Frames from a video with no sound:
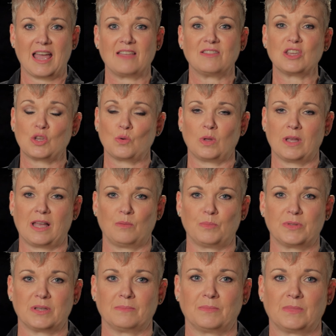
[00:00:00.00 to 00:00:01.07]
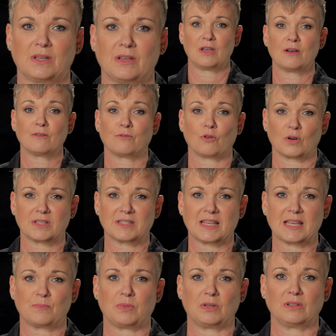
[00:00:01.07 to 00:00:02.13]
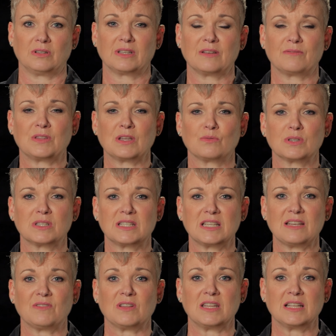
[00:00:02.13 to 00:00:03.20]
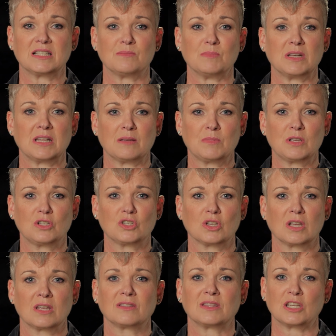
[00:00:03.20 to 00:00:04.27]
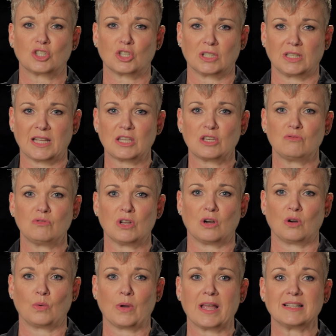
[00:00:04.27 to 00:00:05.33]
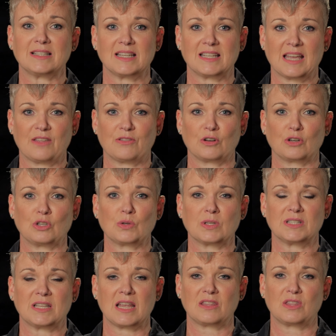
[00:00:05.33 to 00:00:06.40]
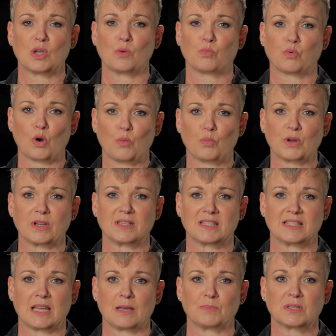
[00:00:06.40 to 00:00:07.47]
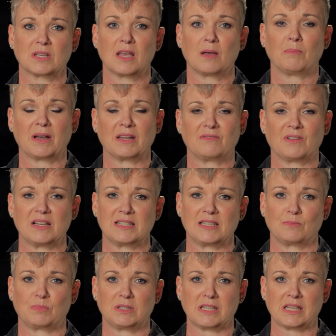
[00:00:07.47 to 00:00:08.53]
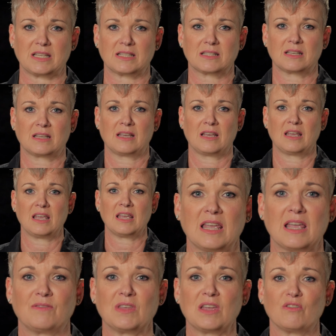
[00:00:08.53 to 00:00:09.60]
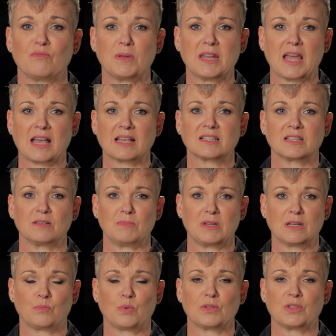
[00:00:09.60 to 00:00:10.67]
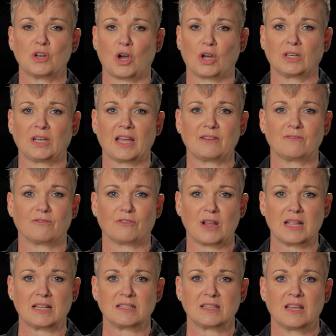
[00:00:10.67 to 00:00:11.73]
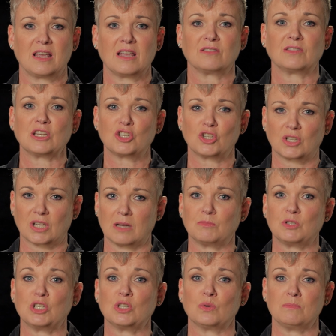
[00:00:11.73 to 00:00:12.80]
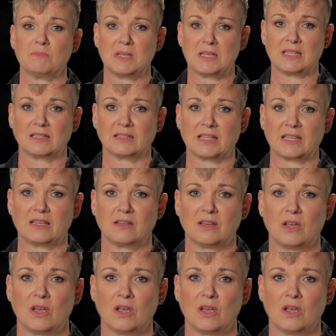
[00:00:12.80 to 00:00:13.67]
and that you will help them. For example, if they receive an intimate image, they should let you know, and together you can take the appropriate steps by advising police. If they have been asked to meet up with an online friend, they should come to you immediately.